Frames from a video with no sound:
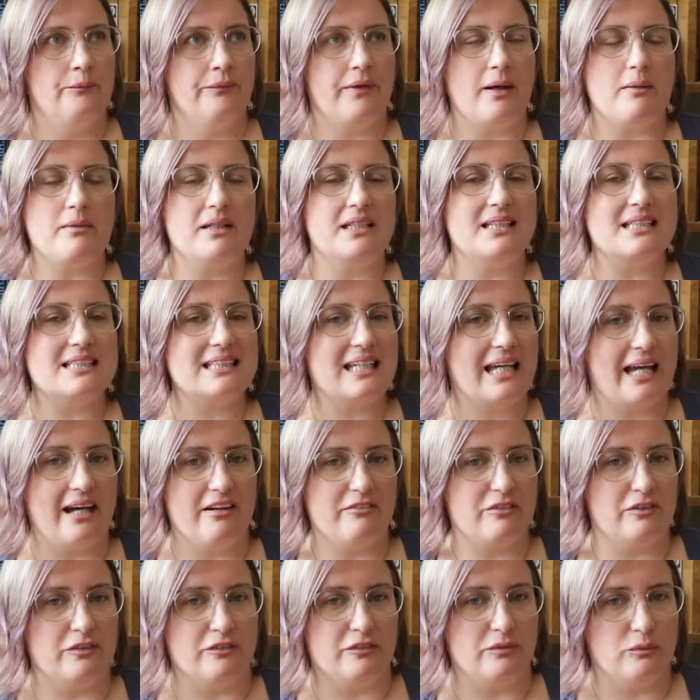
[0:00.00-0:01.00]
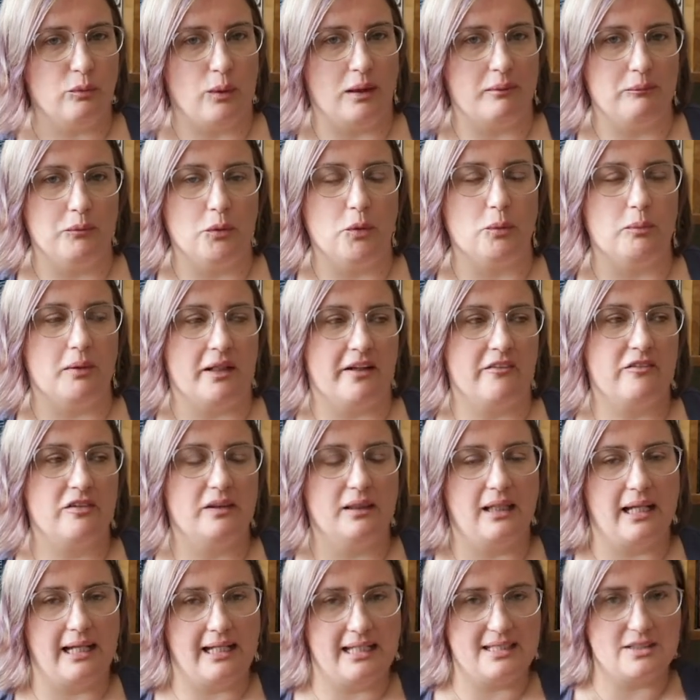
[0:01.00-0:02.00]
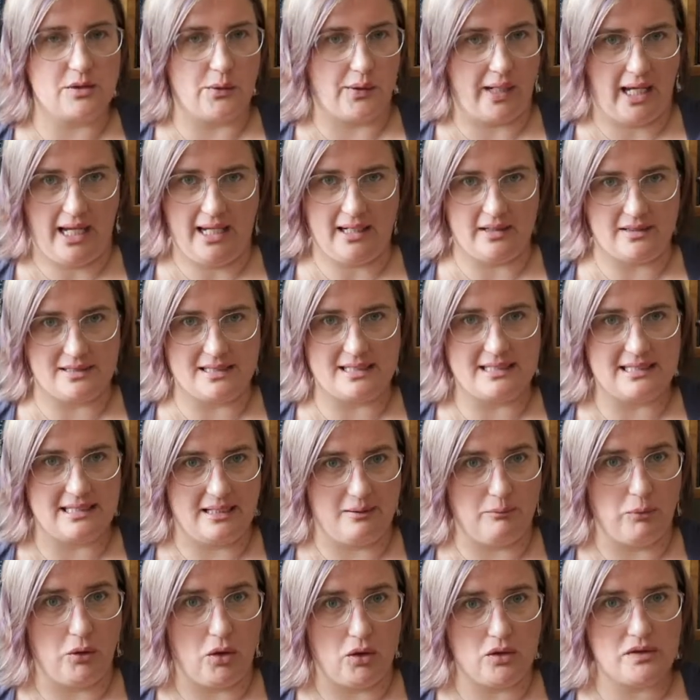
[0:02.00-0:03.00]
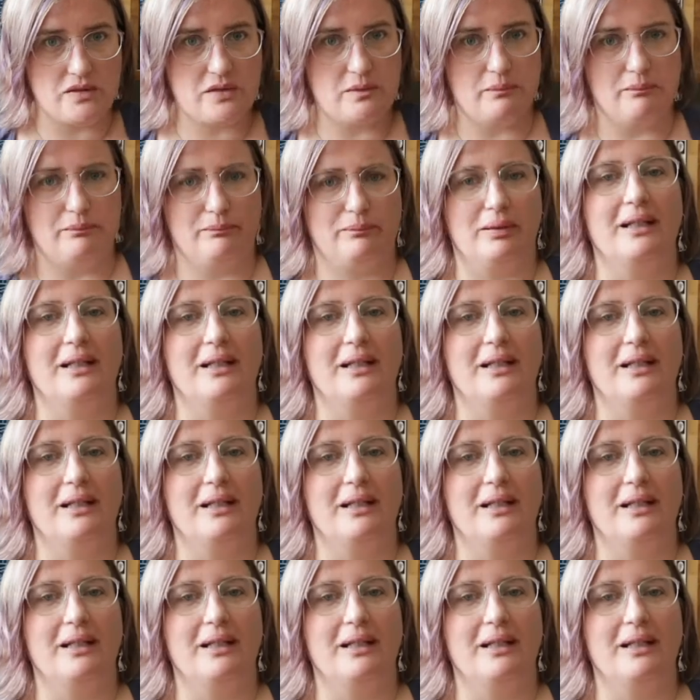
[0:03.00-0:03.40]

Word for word: I mean, it doesn't count for 1 book, but I feel like it's okay because it's in a box.